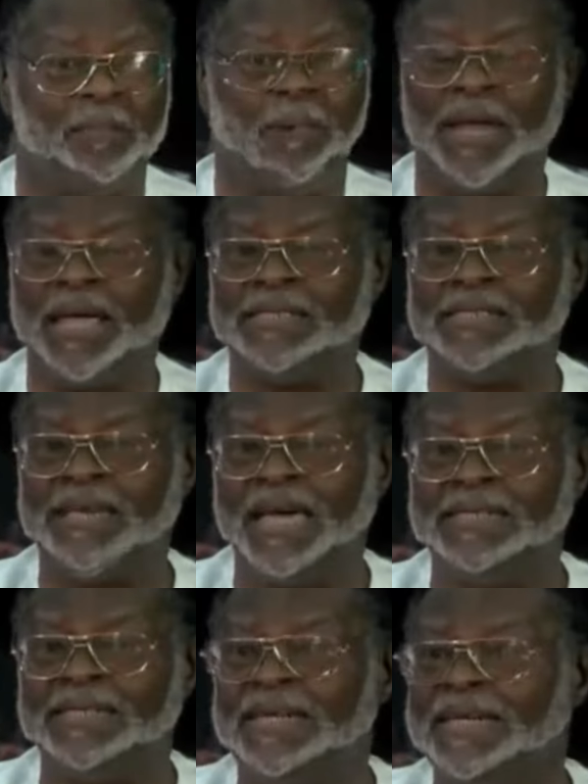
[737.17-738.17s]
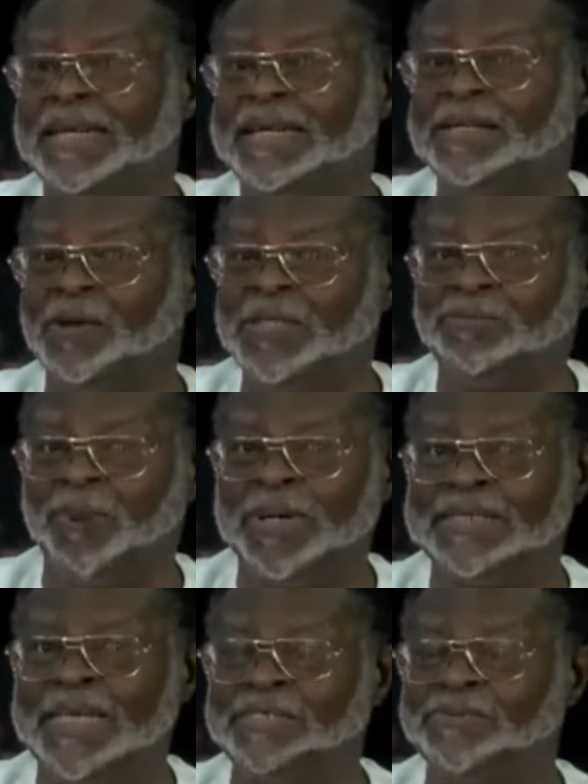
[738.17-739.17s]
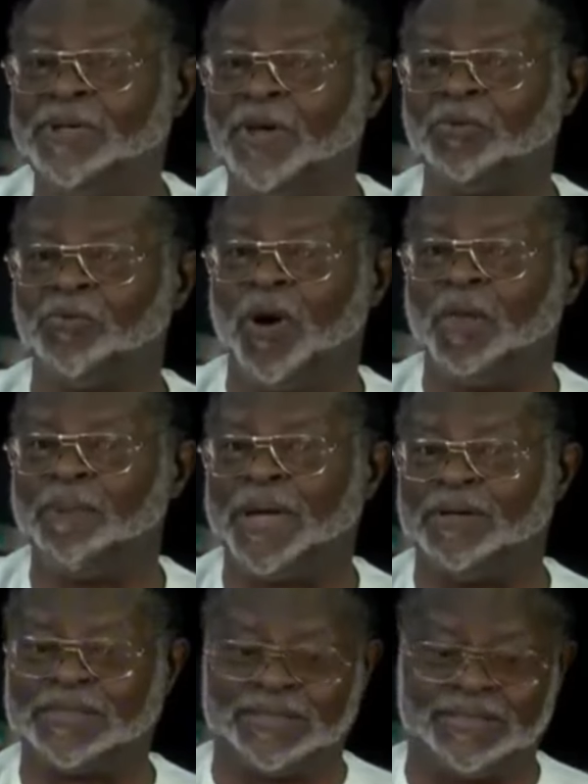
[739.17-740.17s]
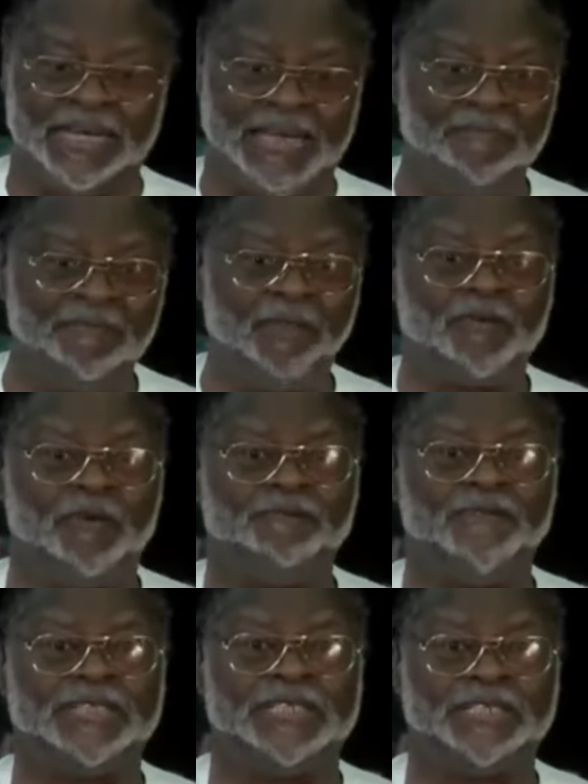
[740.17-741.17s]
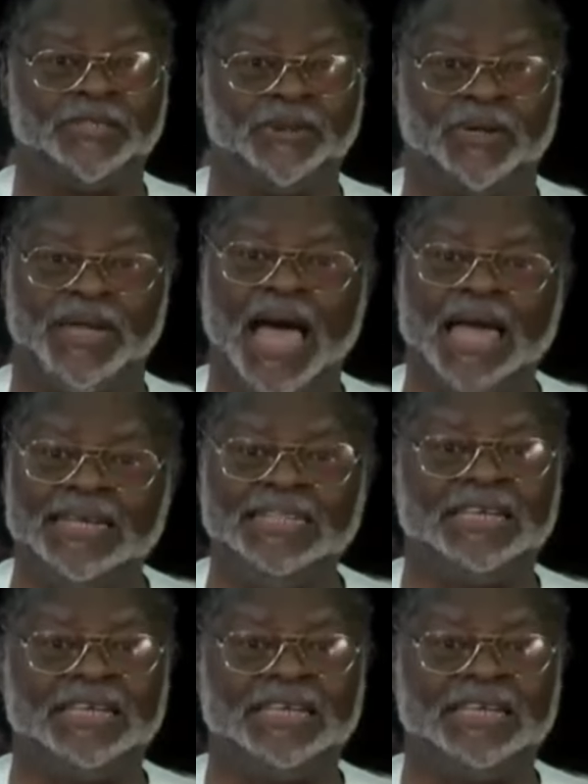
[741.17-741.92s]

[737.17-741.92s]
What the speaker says: But like I said, those policies will not work because the level of conversation and